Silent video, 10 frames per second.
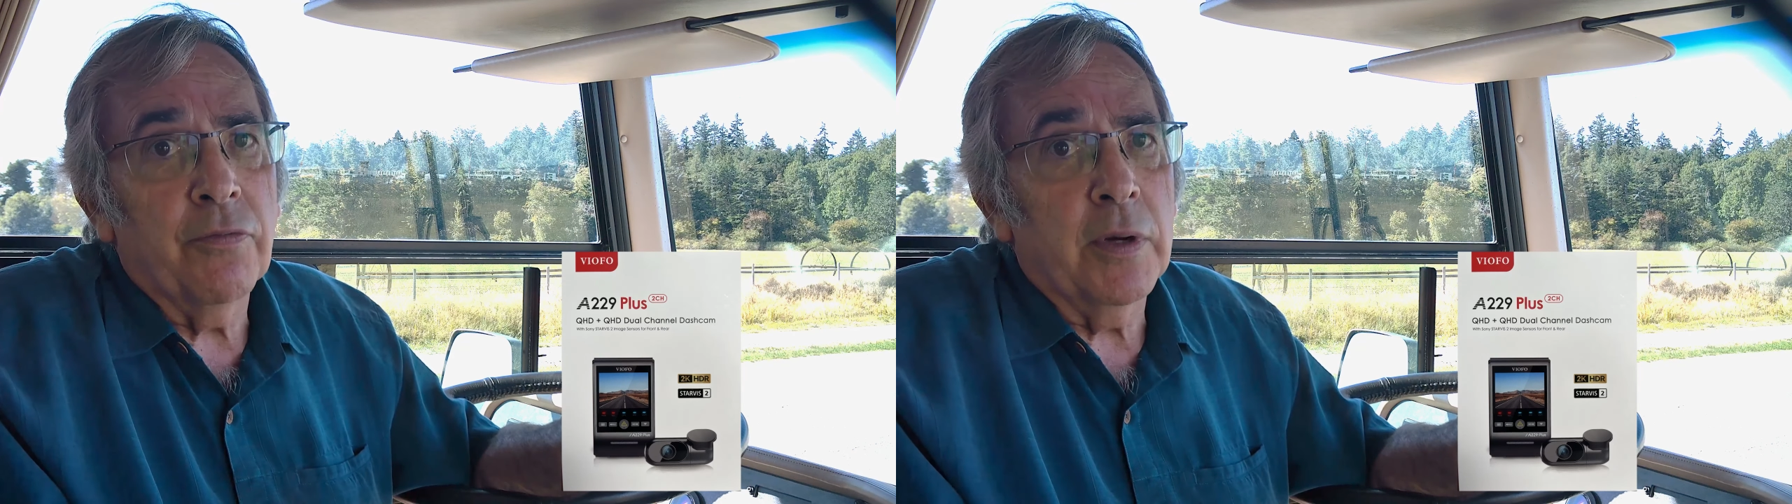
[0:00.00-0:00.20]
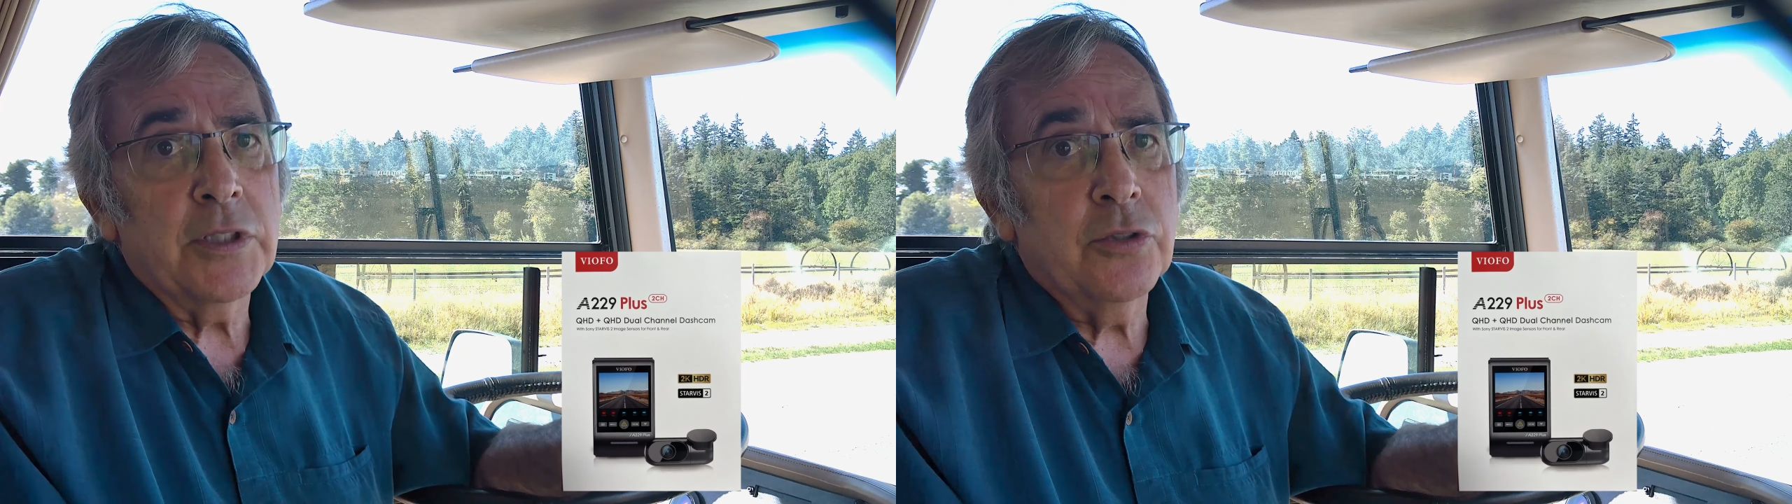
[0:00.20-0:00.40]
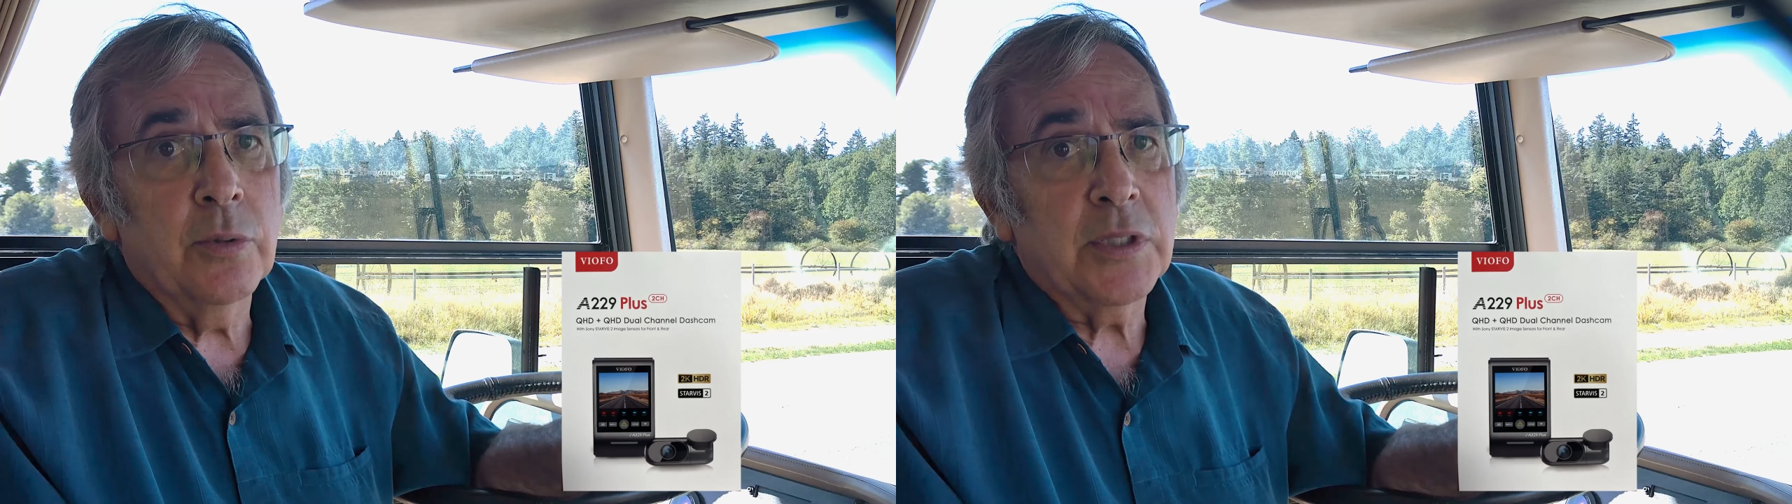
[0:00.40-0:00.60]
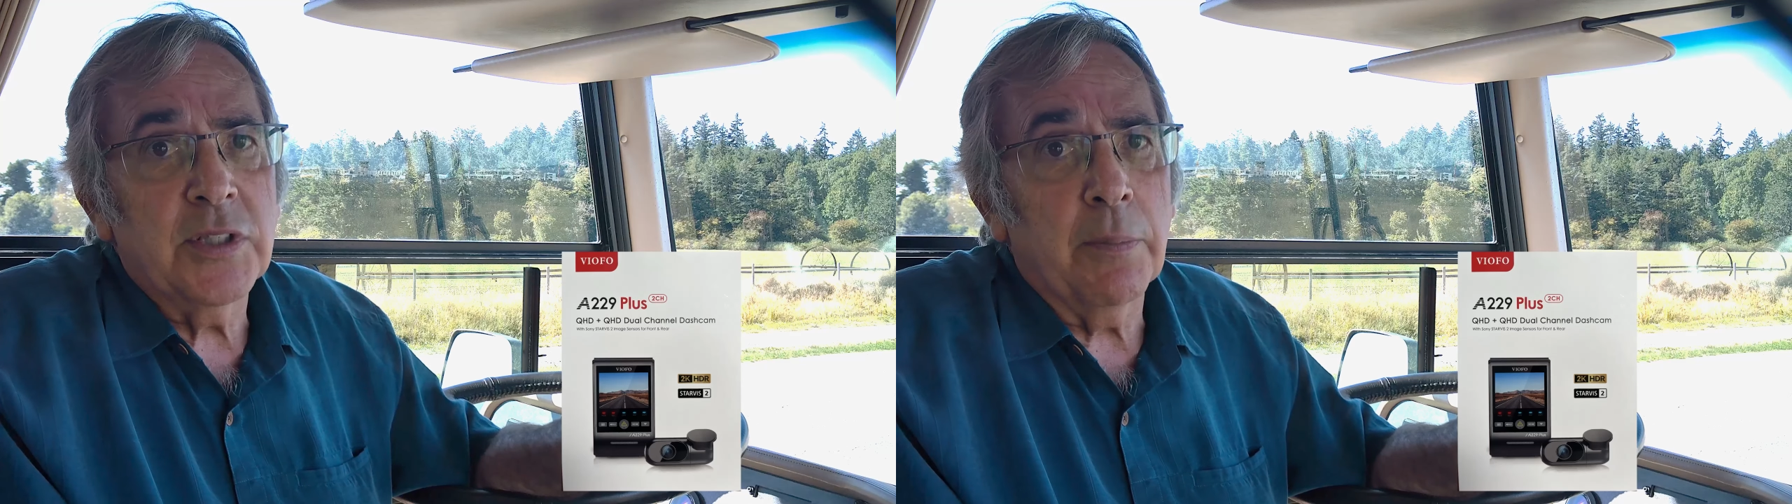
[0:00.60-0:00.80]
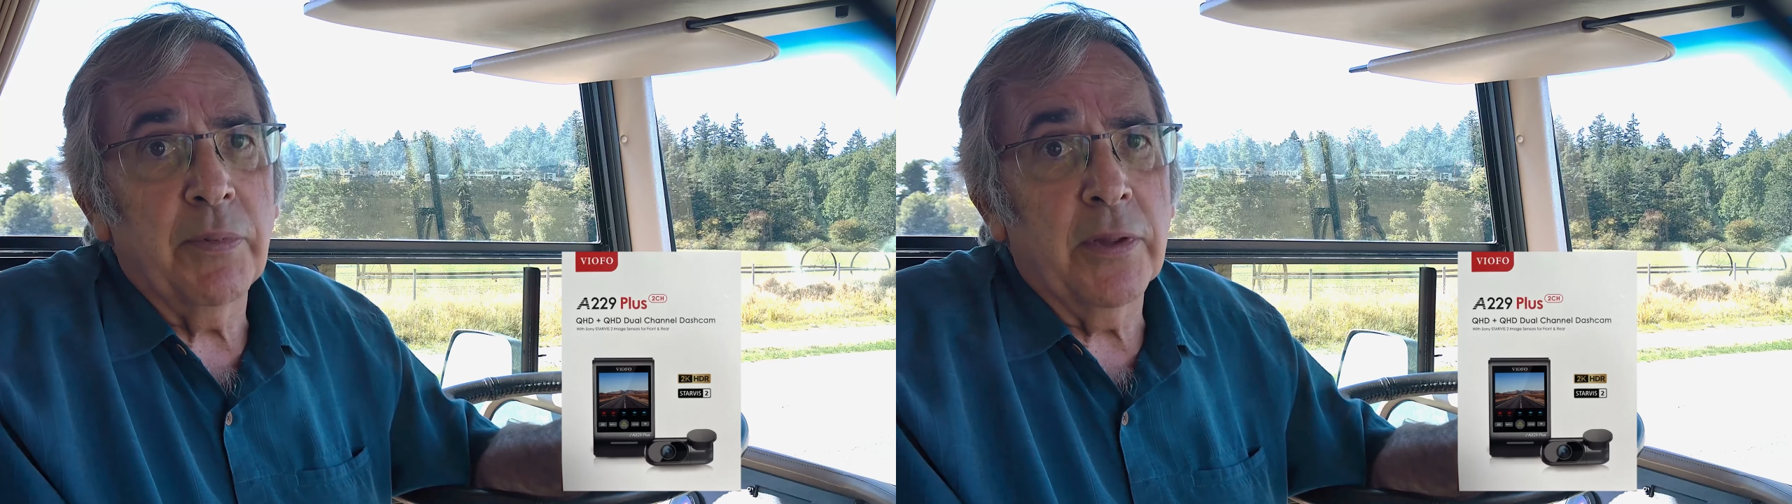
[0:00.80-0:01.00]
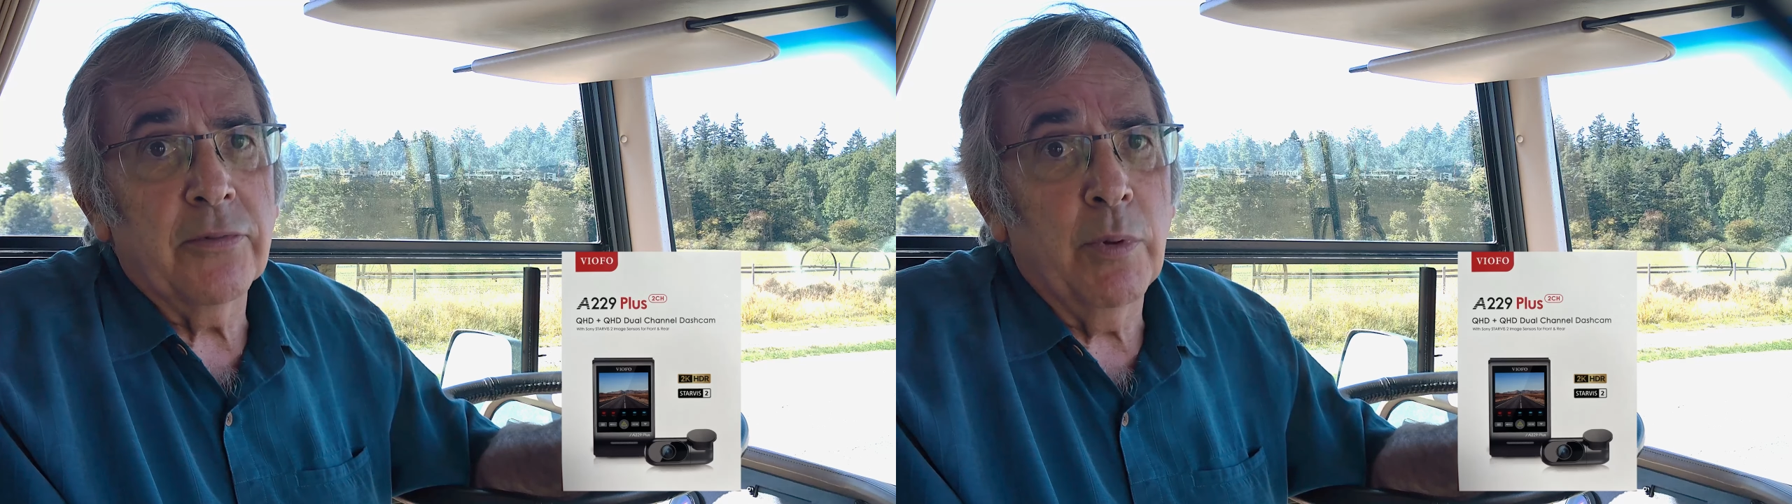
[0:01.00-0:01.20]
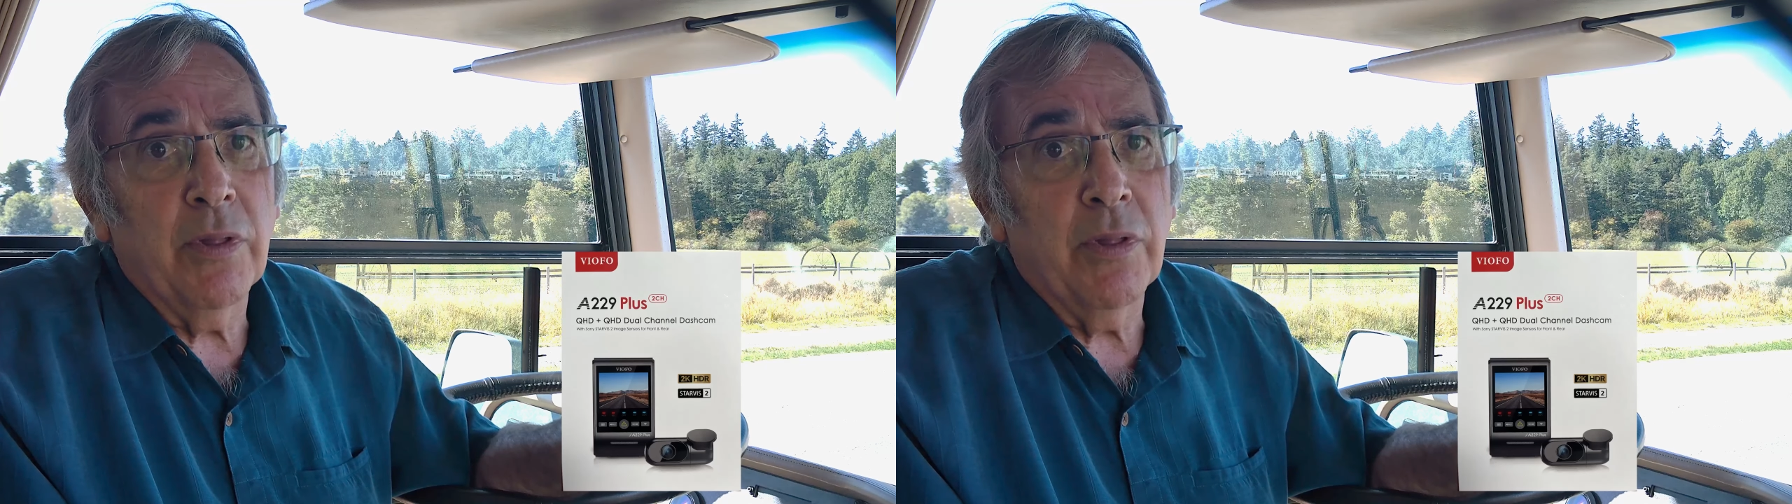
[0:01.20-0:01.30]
for us to accept this.